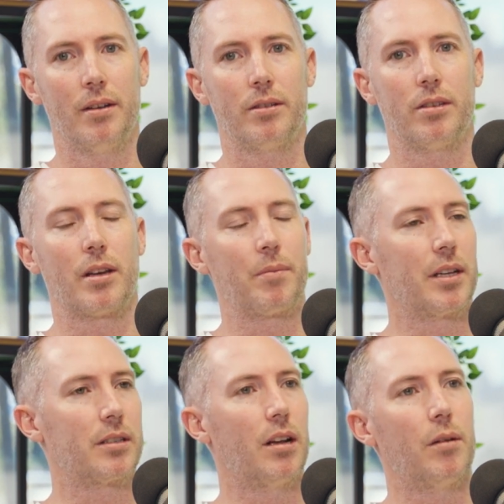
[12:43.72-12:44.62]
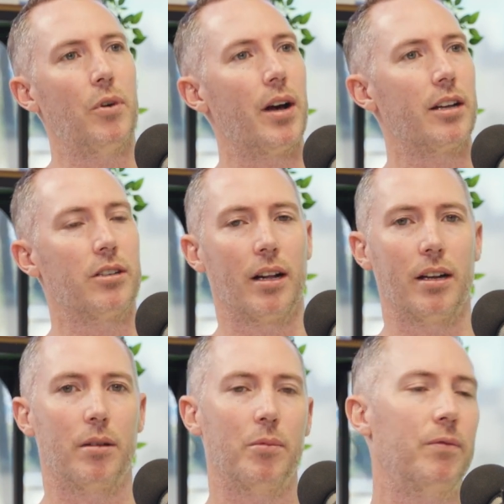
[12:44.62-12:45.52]
To something that's a lot more agile, a
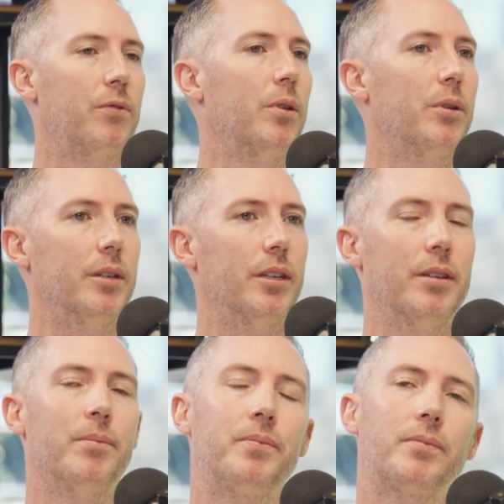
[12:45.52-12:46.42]
lot more fluid.